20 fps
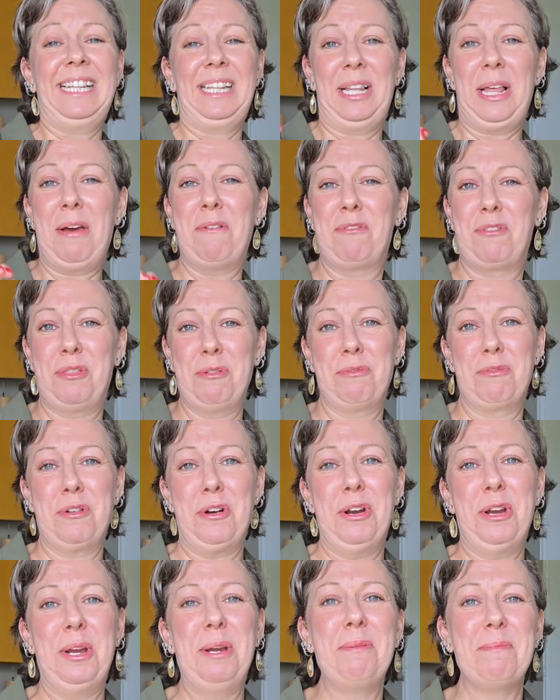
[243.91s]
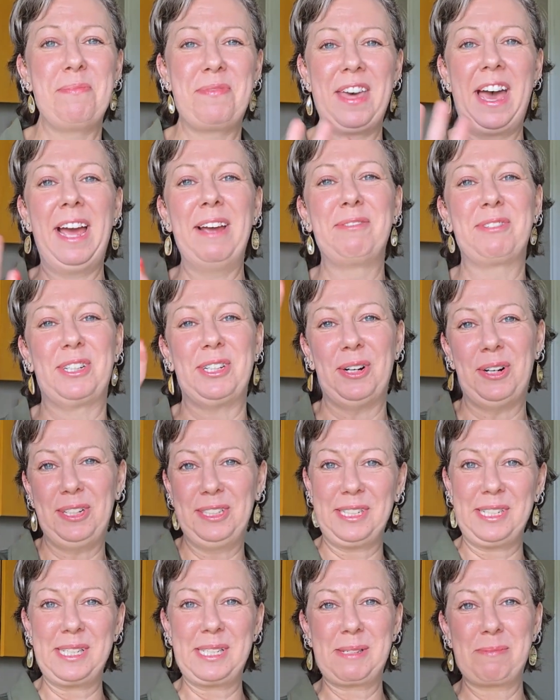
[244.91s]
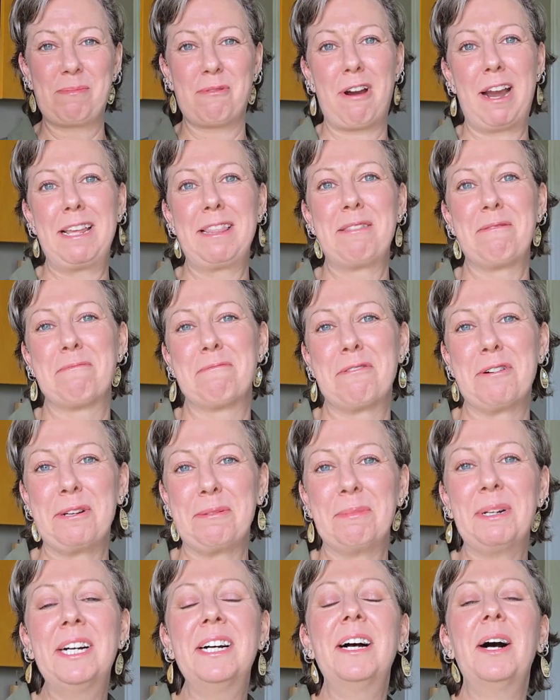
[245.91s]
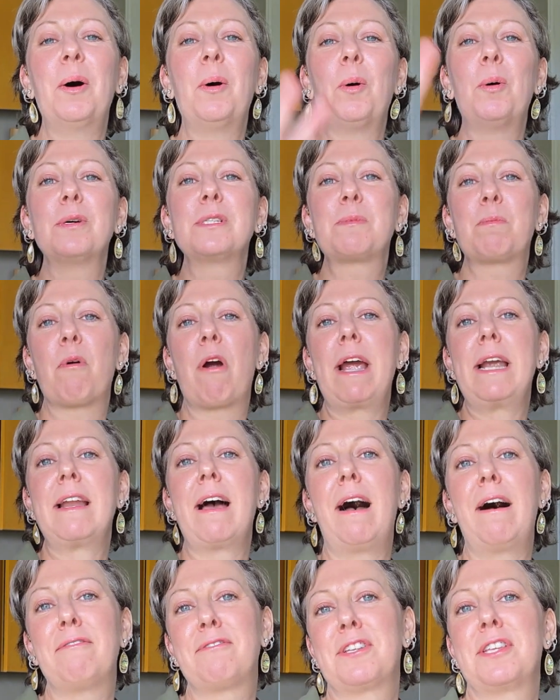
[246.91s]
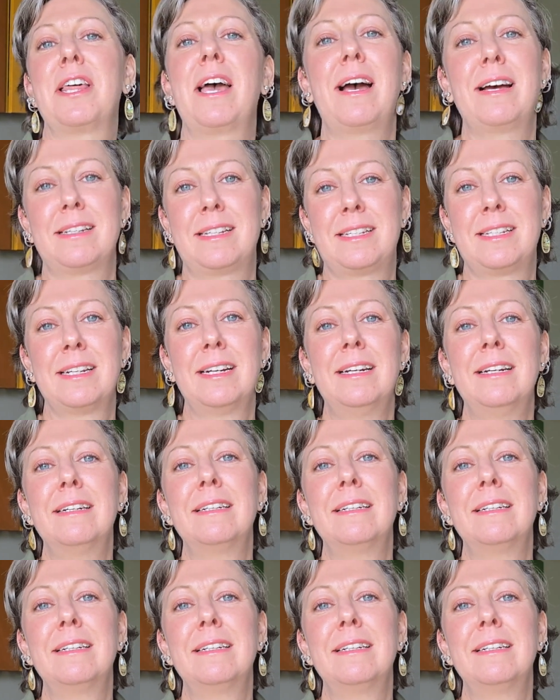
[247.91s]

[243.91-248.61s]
left the room, they've gone and sprayed the room or sprayed after that,